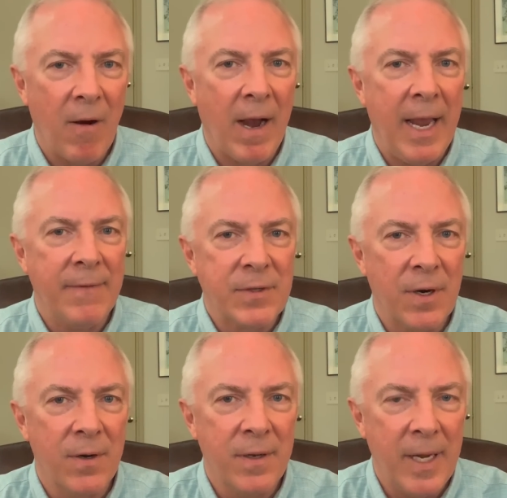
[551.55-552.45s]
or I have
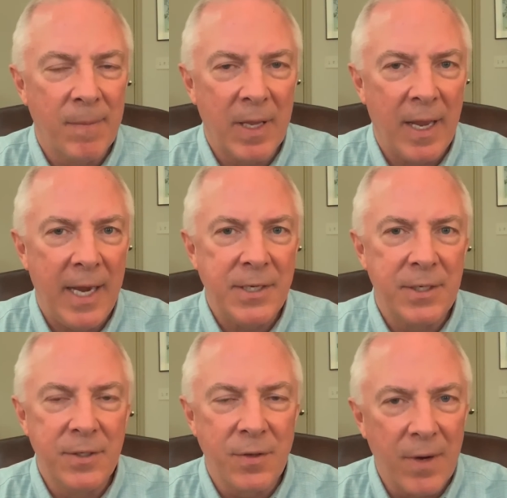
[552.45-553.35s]
certain
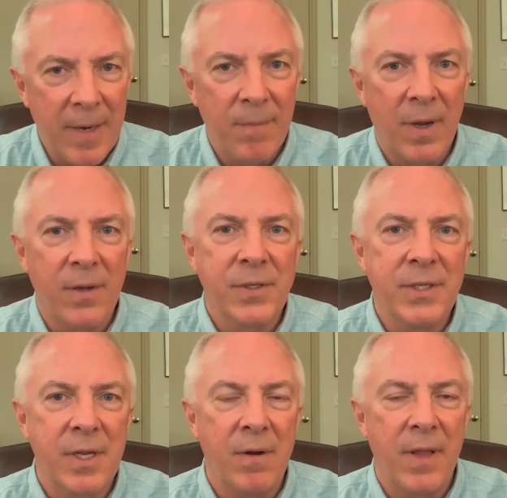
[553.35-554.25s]
implications or
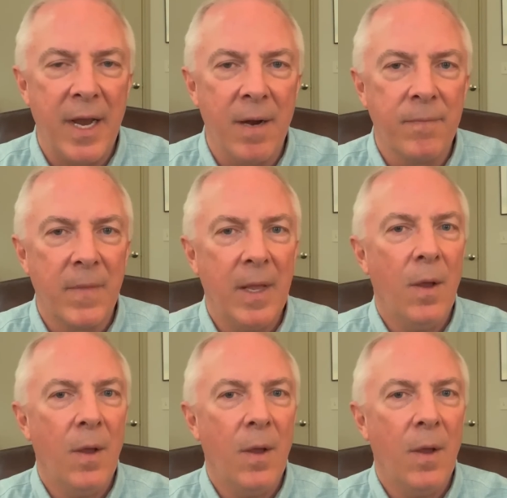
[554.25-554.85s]
impulses that are there.